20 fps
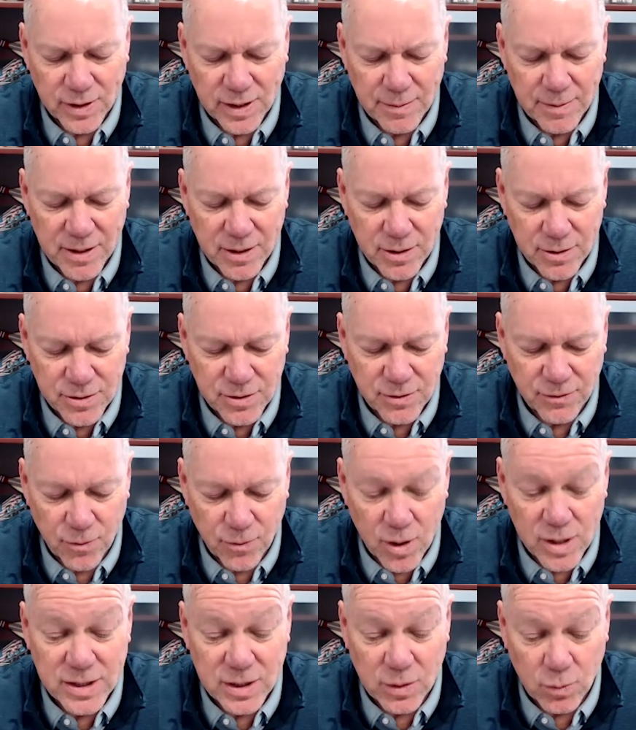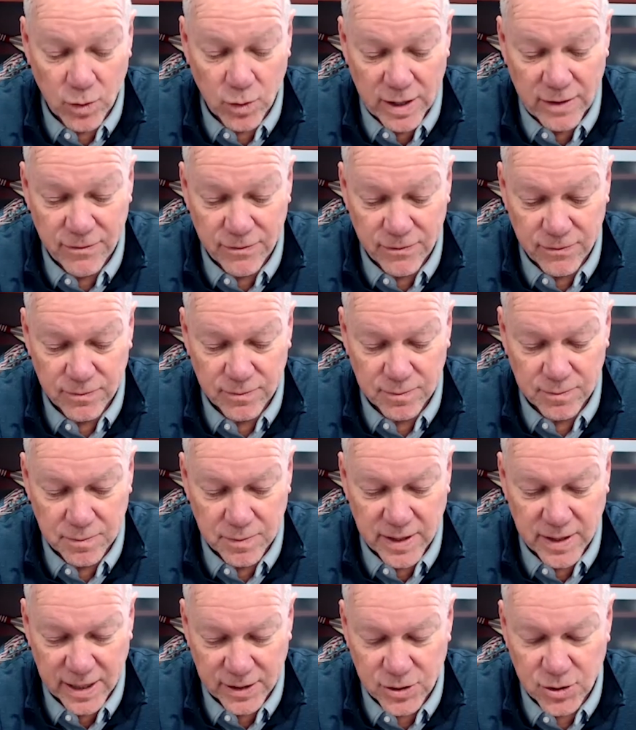I mean, there's the ones that we've
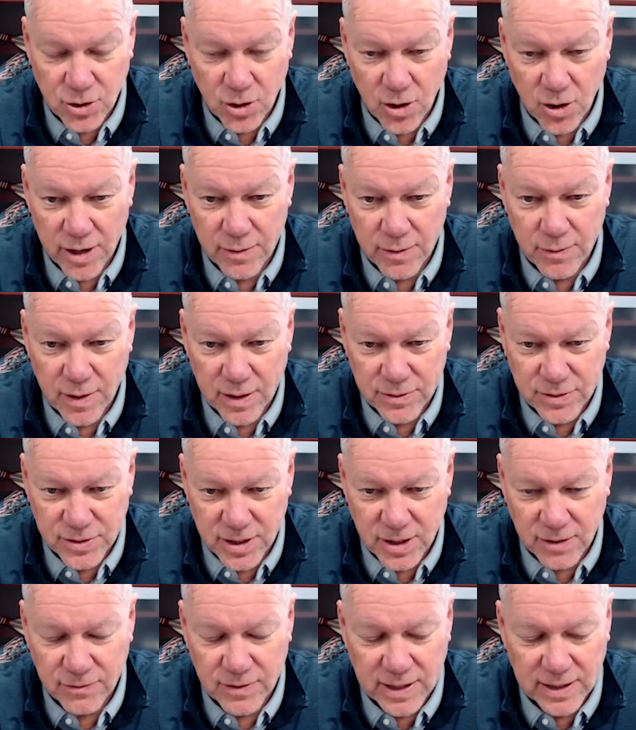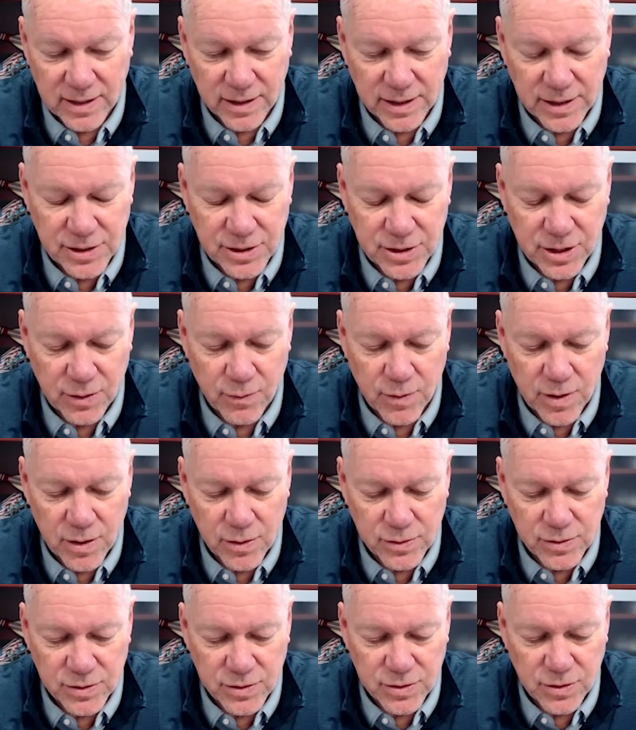kickstarted ourselves, like Legion and
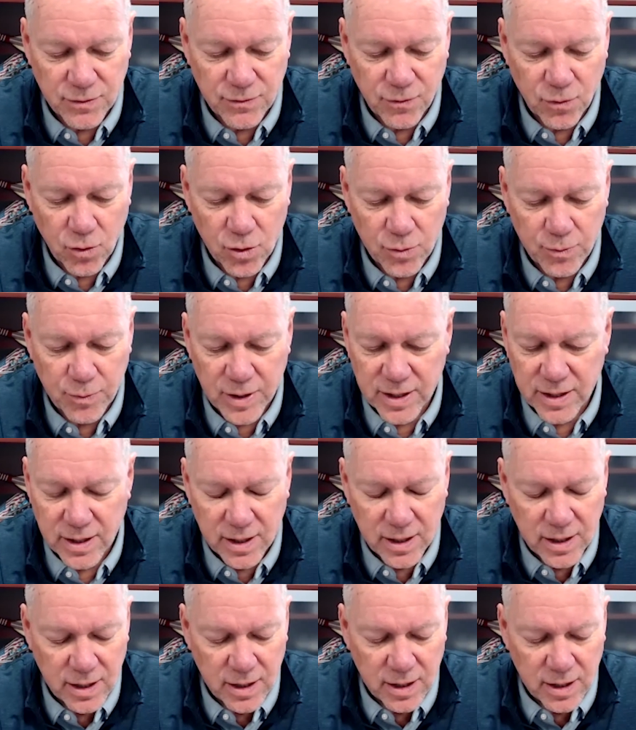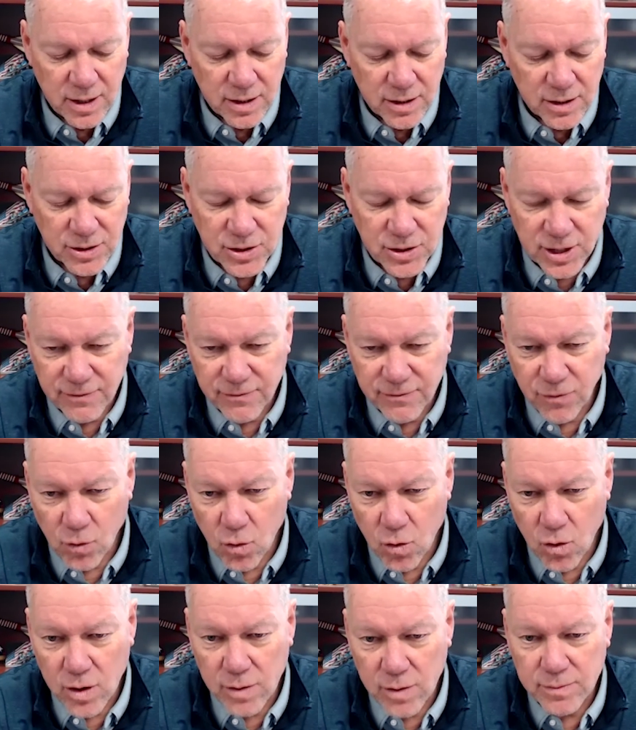Rose and so forth, but the SIG
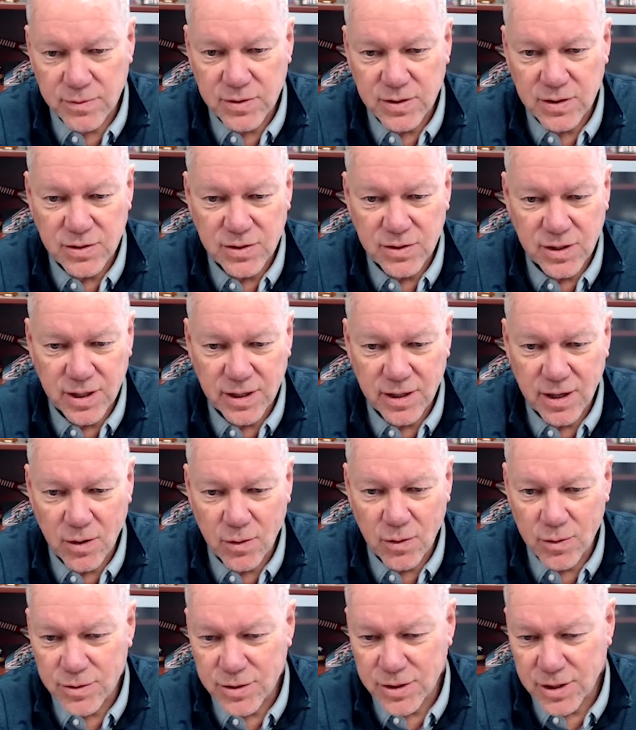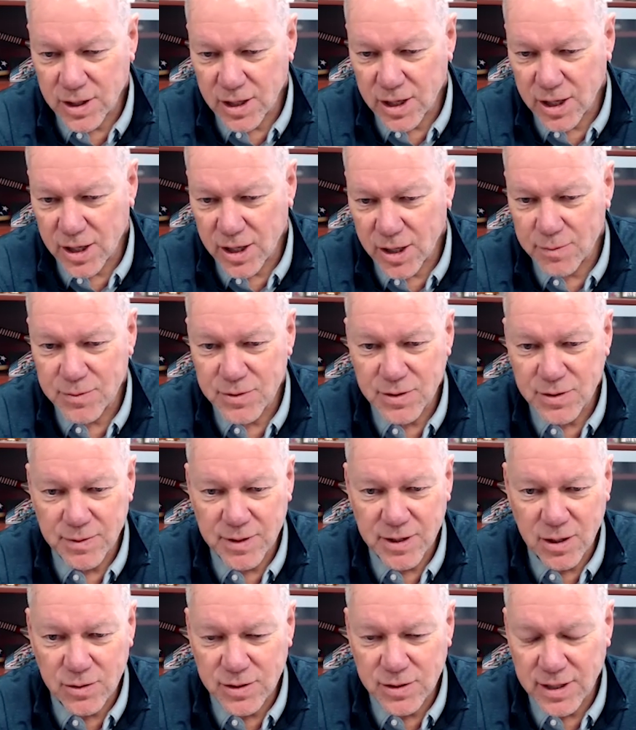forums, the SIG owners clubs, I mean,
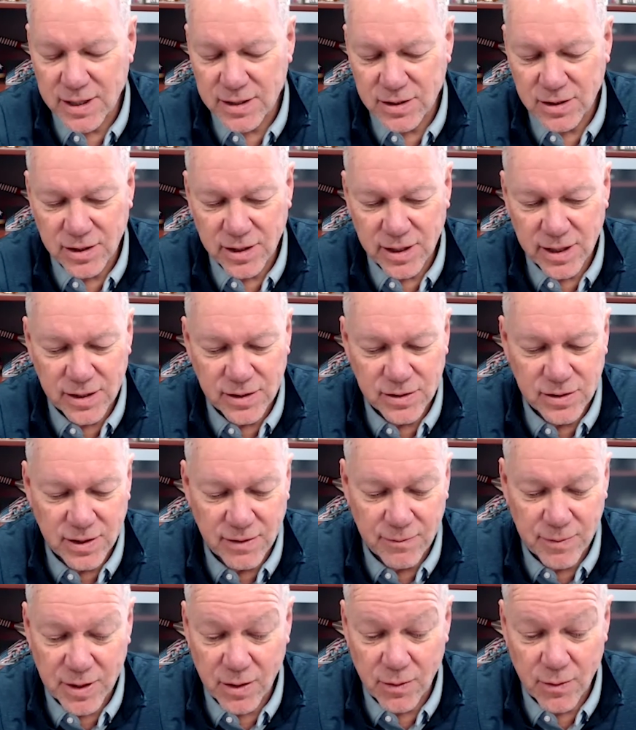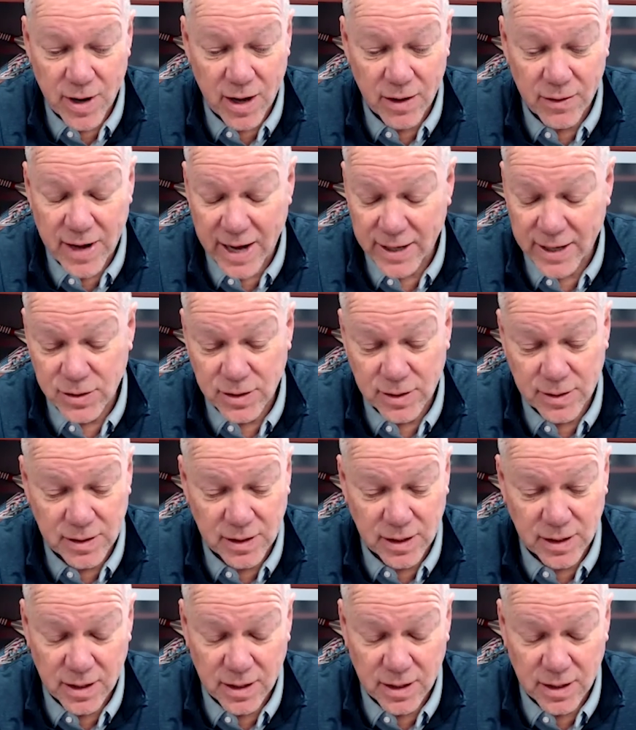those kinds of things have been around. Actually,